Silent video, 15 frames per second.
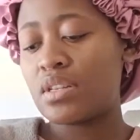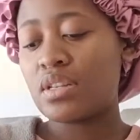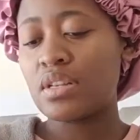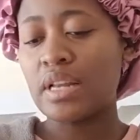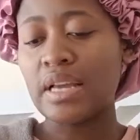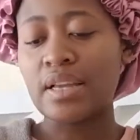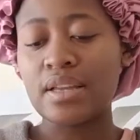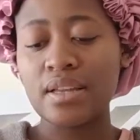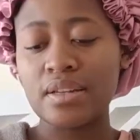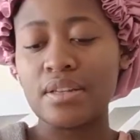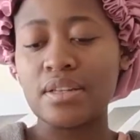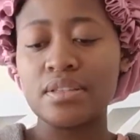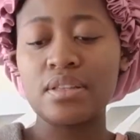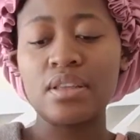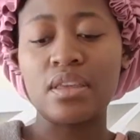Like, it
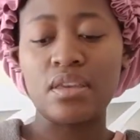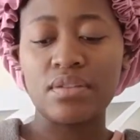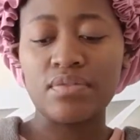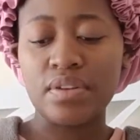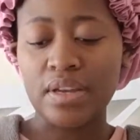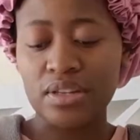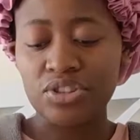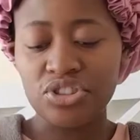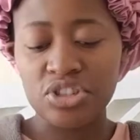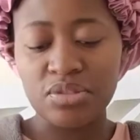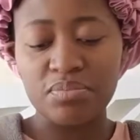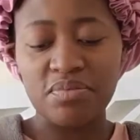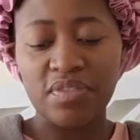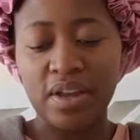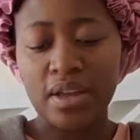doesn't give like cheap
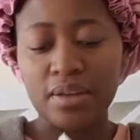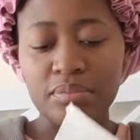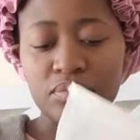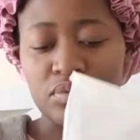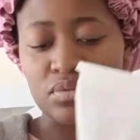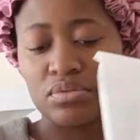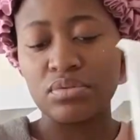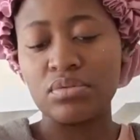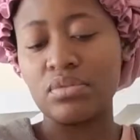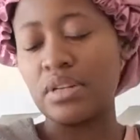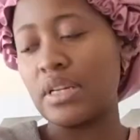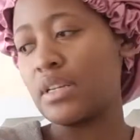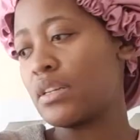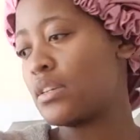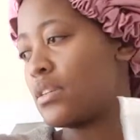vibes or
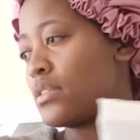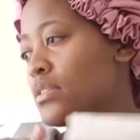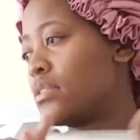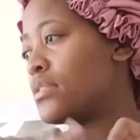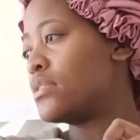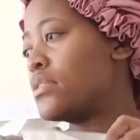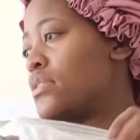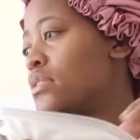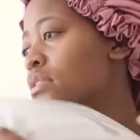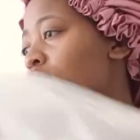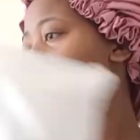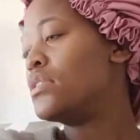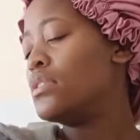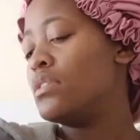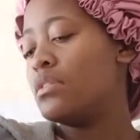like
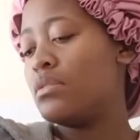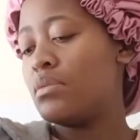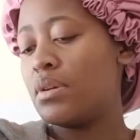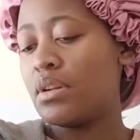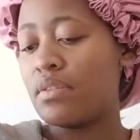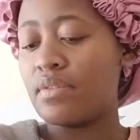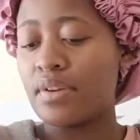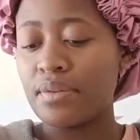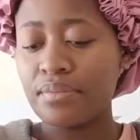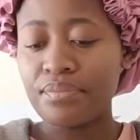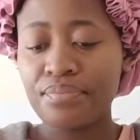whatever.